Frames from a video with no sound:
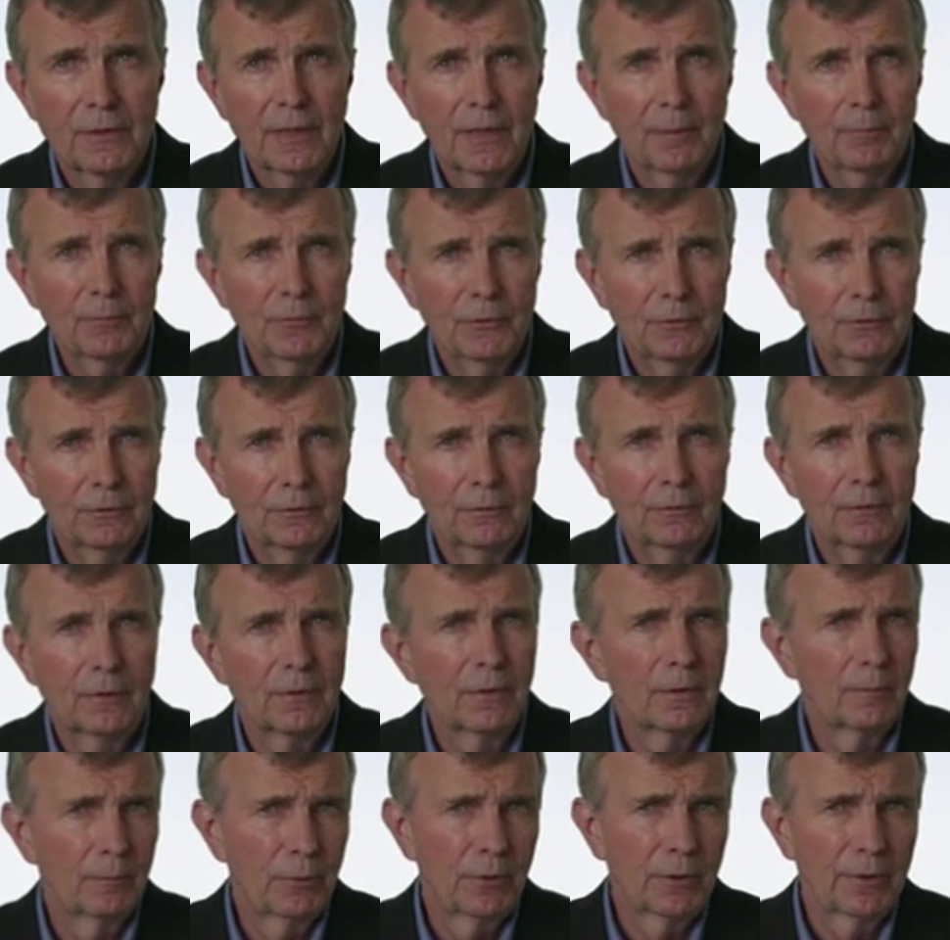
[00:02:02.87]
ineptitude
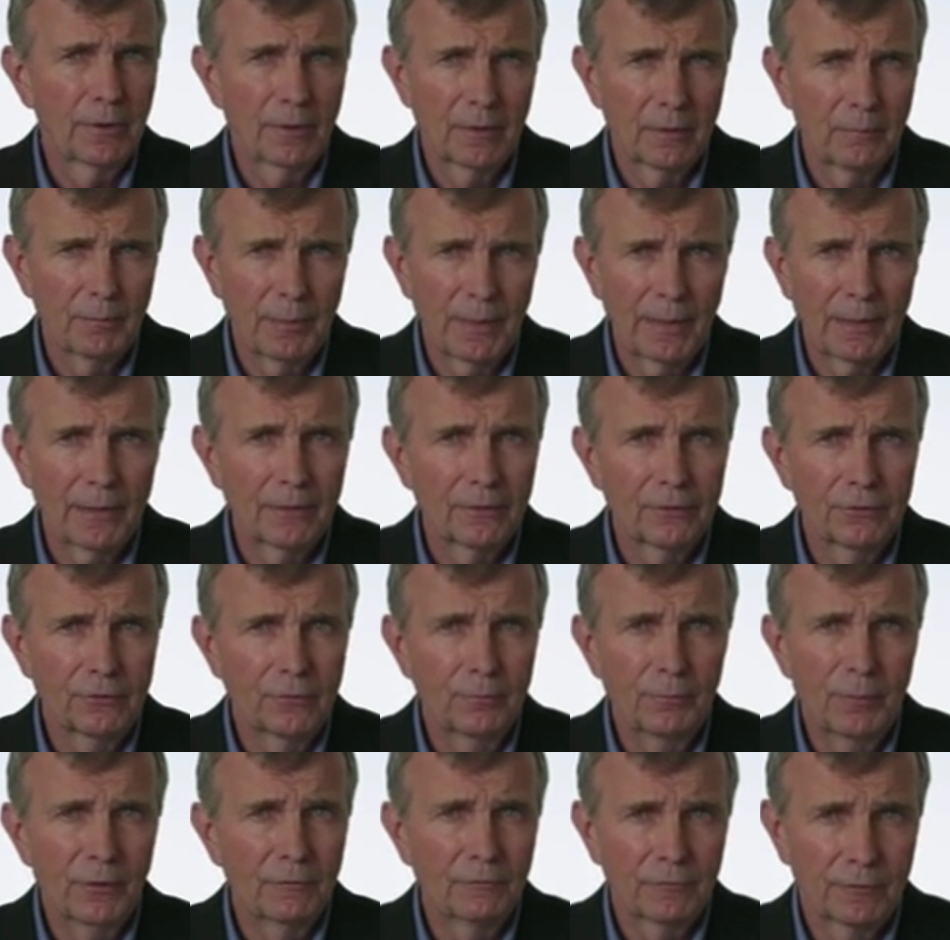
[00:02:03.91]
on the part of the batter
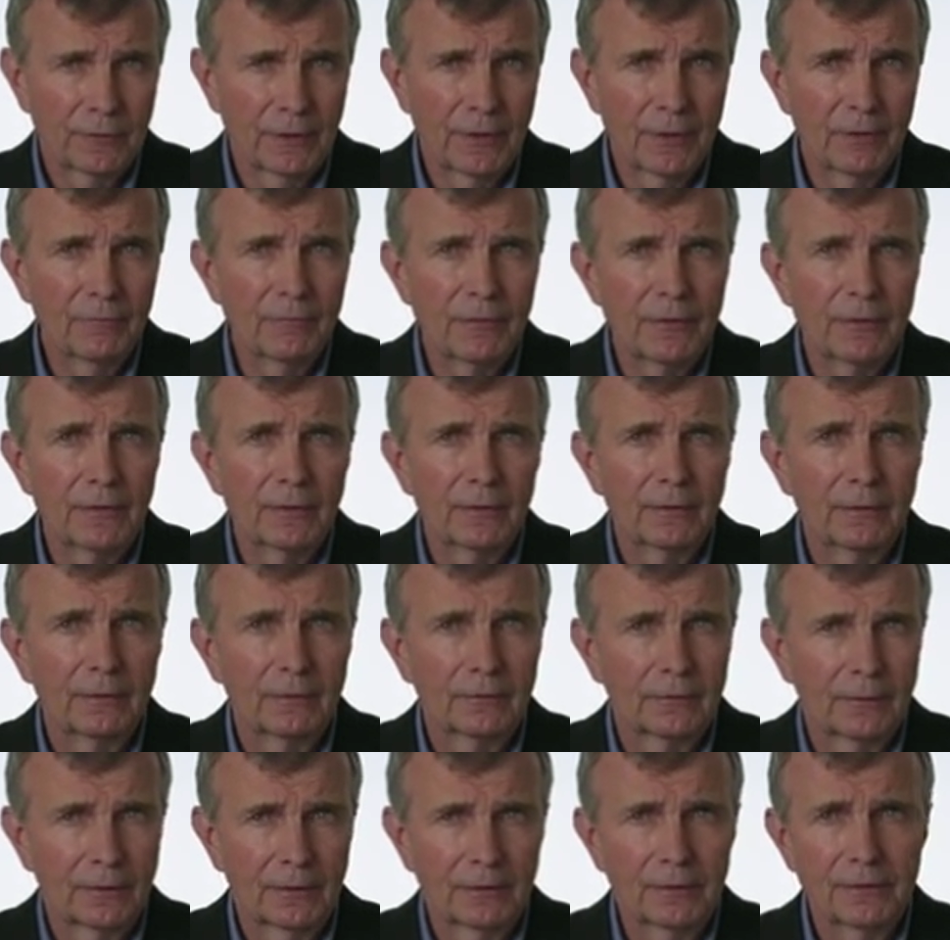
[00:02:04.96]
should be forgiven,
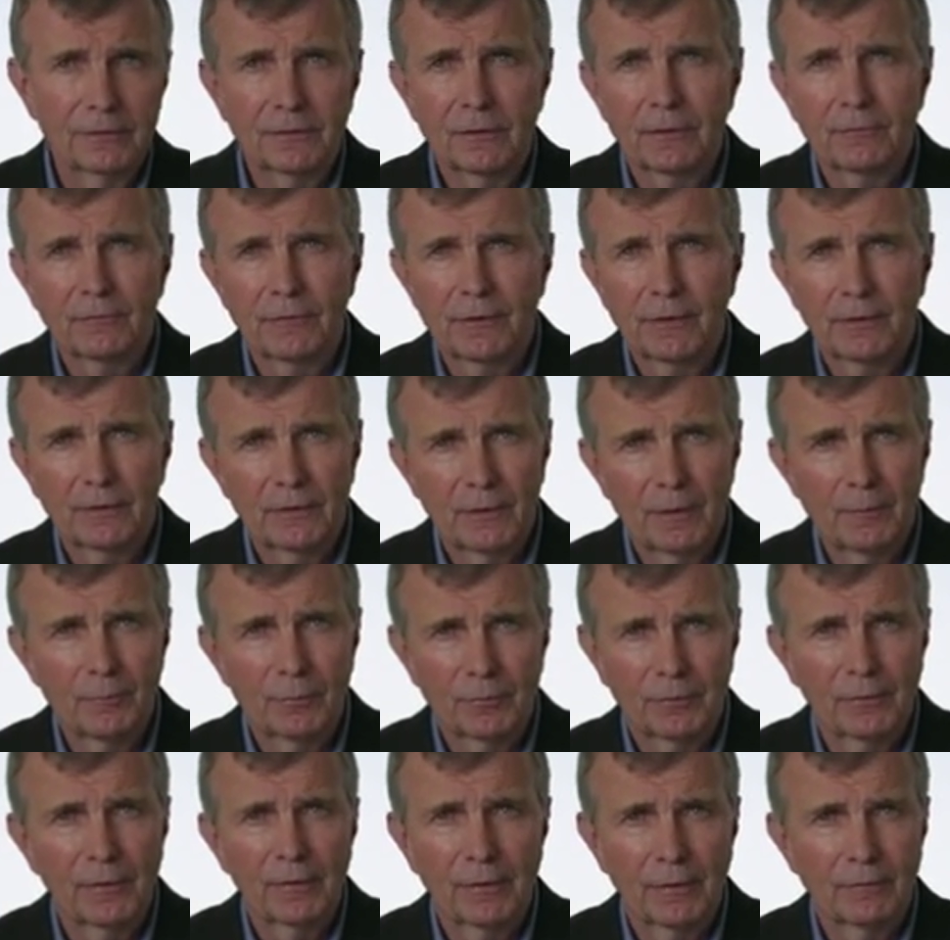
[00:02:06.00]
or at least given a
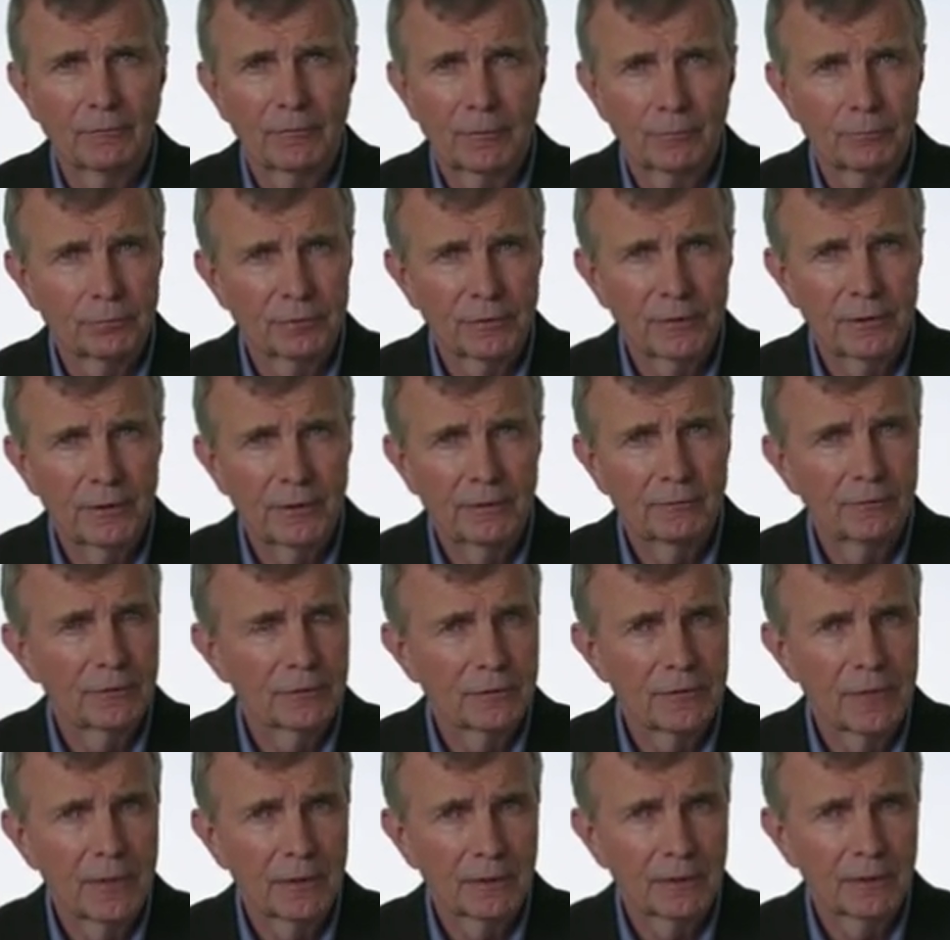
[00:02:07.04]
temporary reprieve,
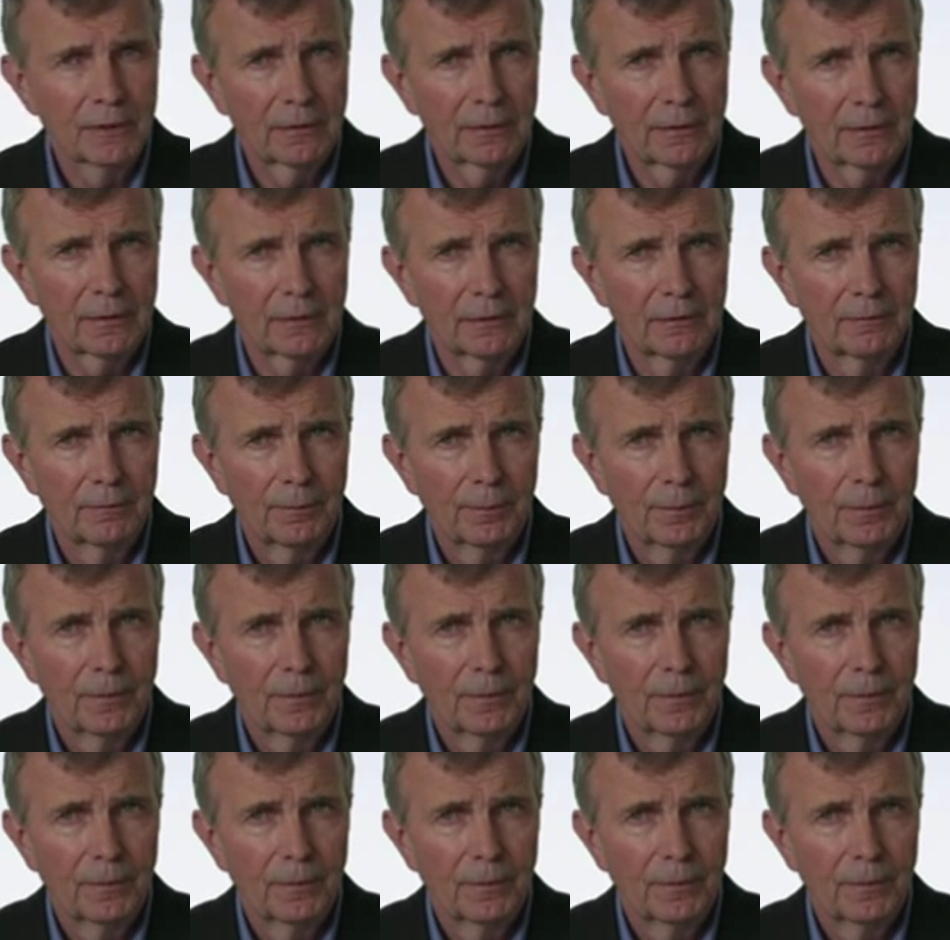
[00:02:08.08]
is not clear,